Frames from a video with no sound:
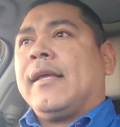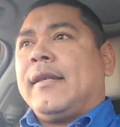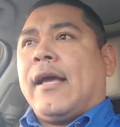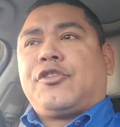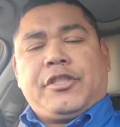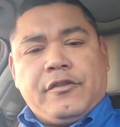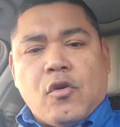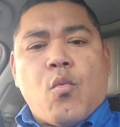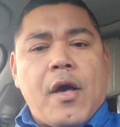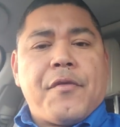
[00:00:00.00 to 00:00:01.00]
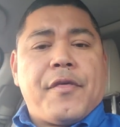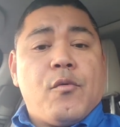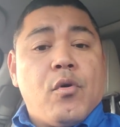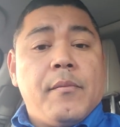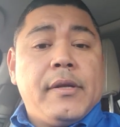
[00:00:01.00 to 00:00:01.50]
Now, she's a wealthy
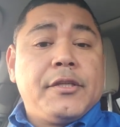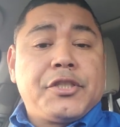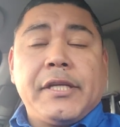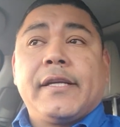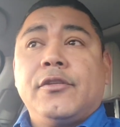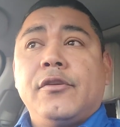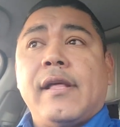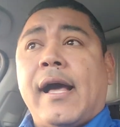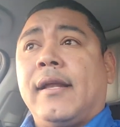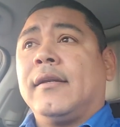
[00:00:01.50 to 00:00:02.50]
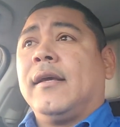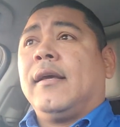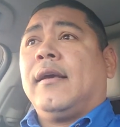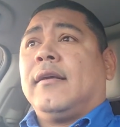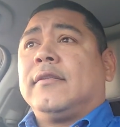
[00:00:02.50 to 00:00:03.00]
woman, and she can do that
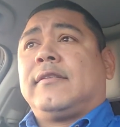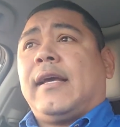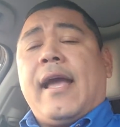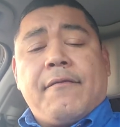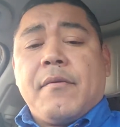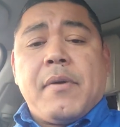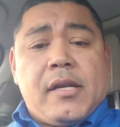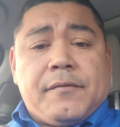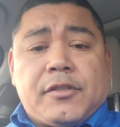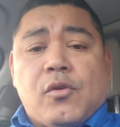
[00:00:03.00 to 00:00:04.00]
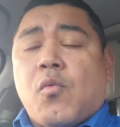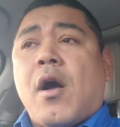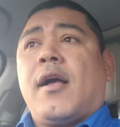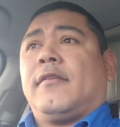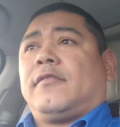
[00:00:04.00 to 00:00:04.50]
to everybody if she
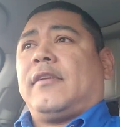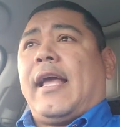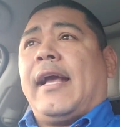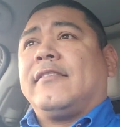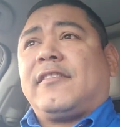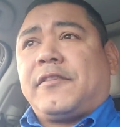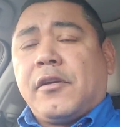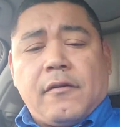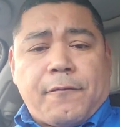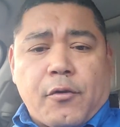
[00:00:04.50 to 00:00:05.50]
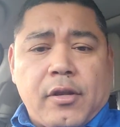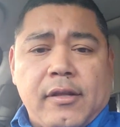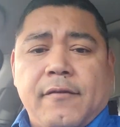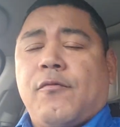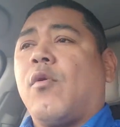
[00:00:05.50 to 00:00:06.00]
wants and still afford to
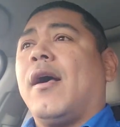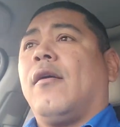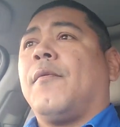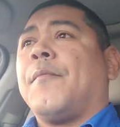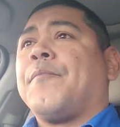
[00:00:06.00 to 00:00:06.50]
live well.